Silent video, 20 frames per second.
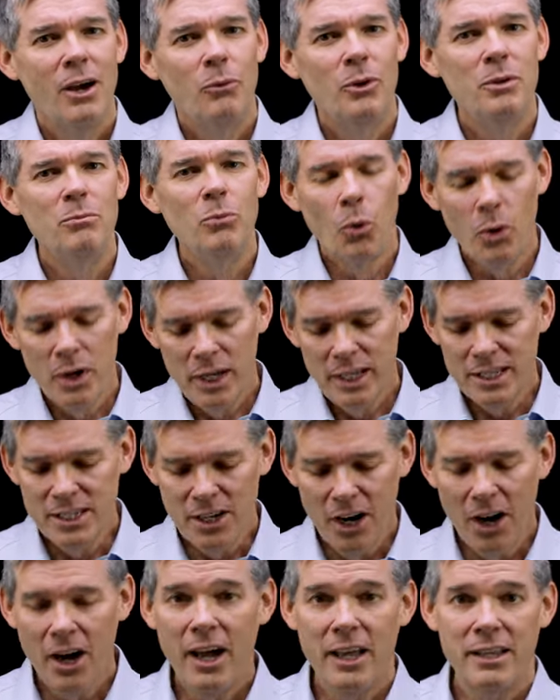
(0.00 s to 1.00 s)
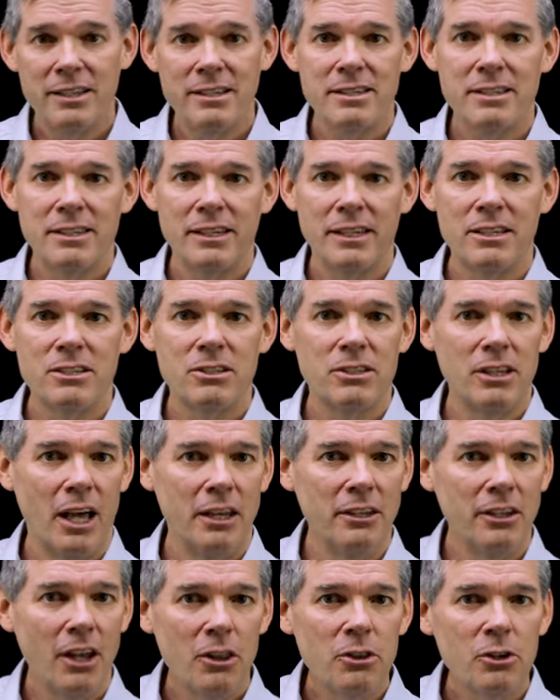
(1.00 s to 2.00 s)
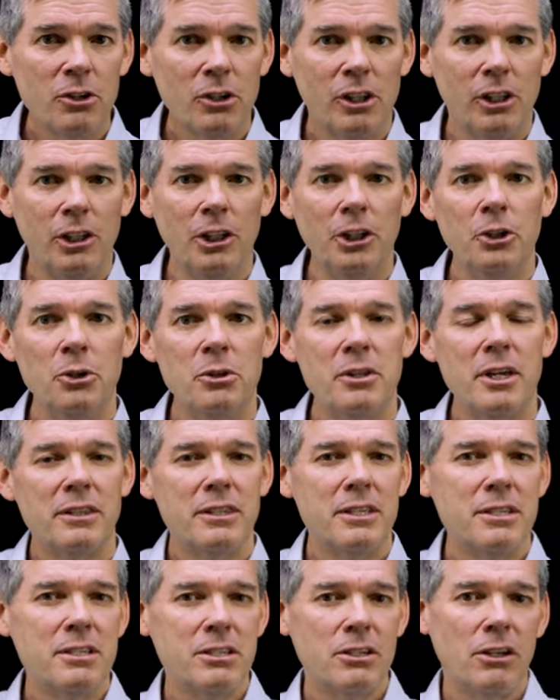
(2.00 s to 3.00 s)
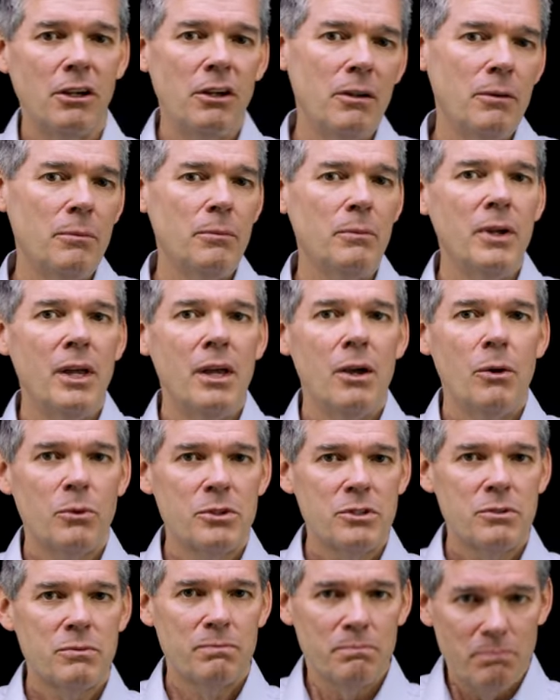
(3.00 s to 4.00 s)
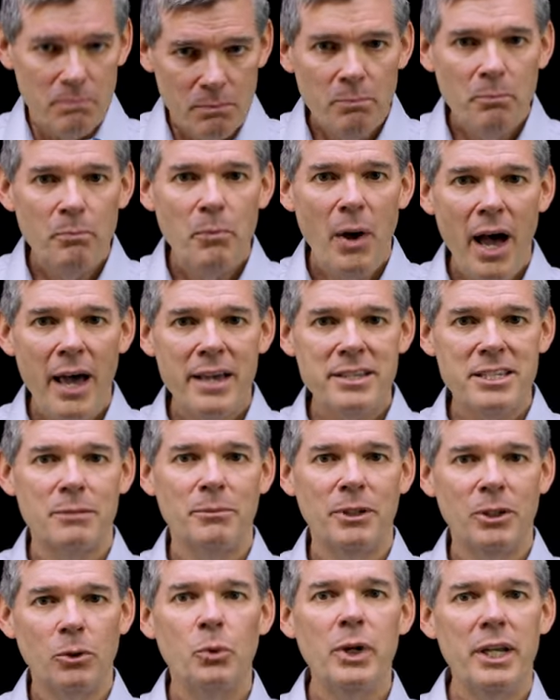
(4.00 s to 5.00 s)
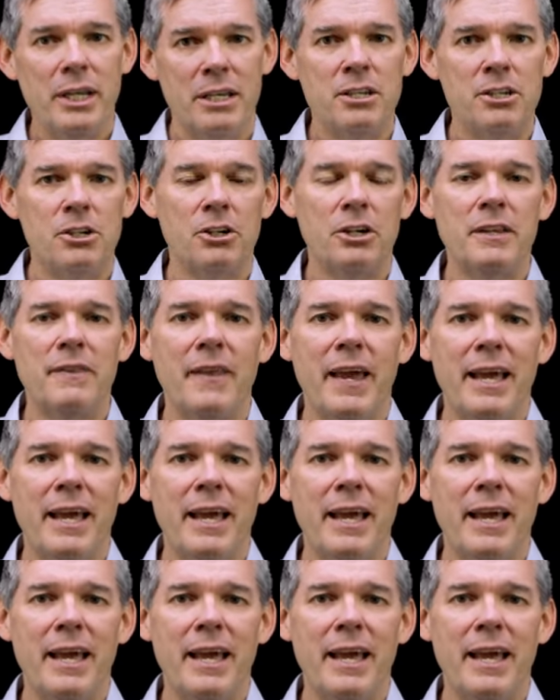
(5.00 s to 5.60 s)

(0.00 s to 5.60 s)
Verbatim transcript: when morning dawns, is another clue that this psalm was possibly written during